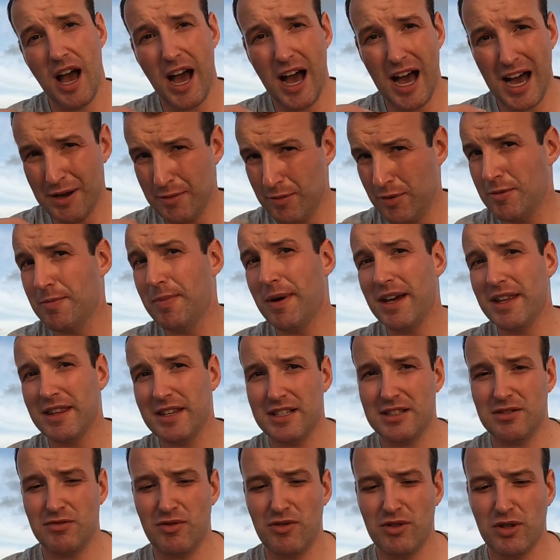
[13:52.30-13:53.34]
I would buy
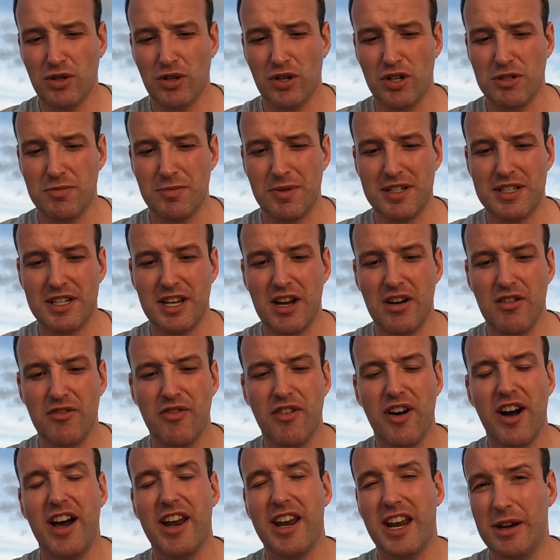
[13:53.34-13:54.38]
this torch myself,
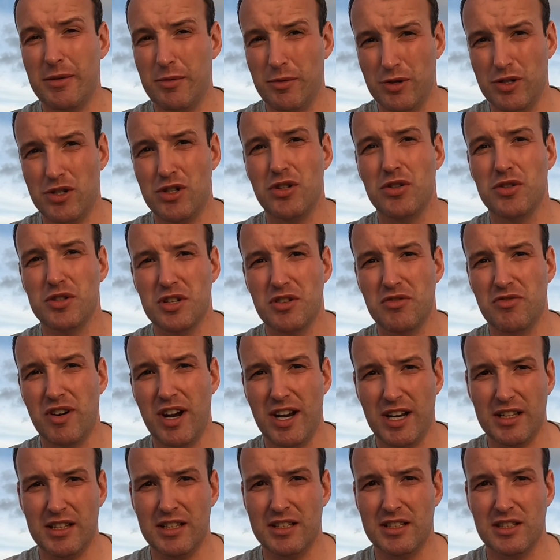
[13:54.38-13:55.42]
and I would use it
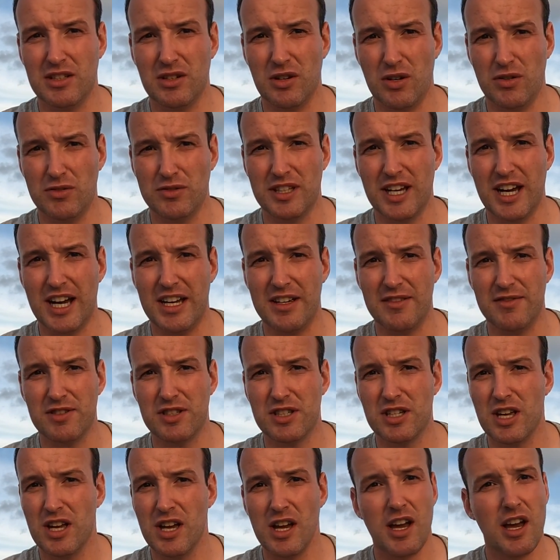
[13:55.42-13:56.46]
regularly on dives.
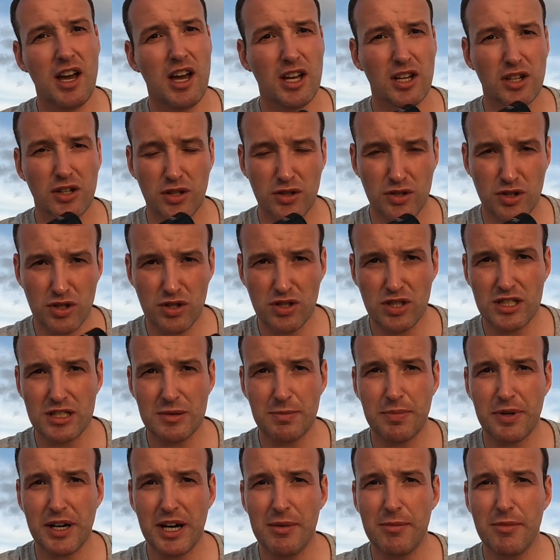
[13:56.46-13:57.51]
Could use it as a
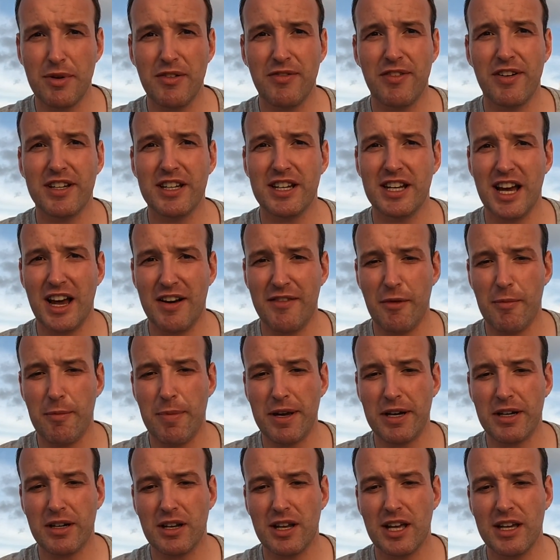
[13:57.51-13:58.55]
primary if I didn't have a
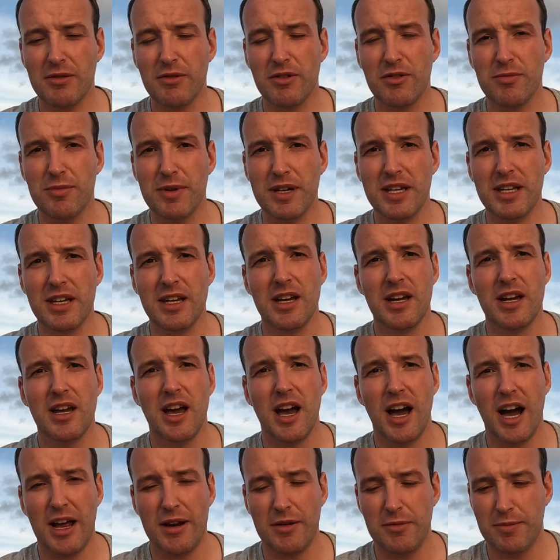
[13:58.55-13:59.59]
bigger light with me,
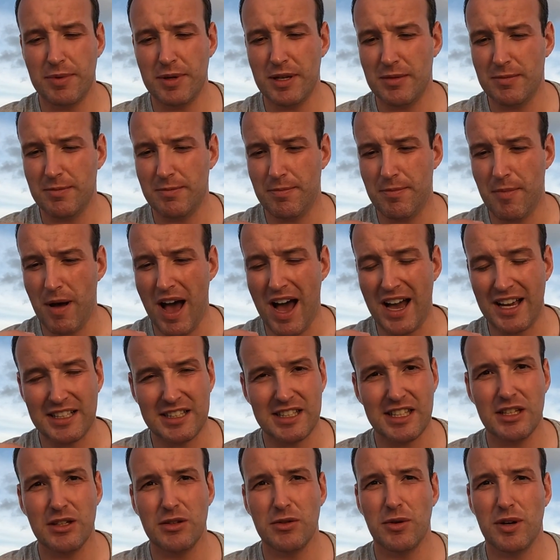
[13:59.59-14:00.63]
and it'd be
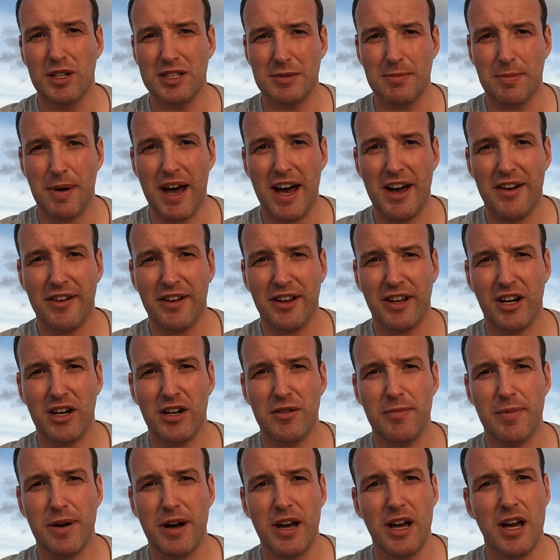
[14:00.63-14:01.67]
ideal as a backup.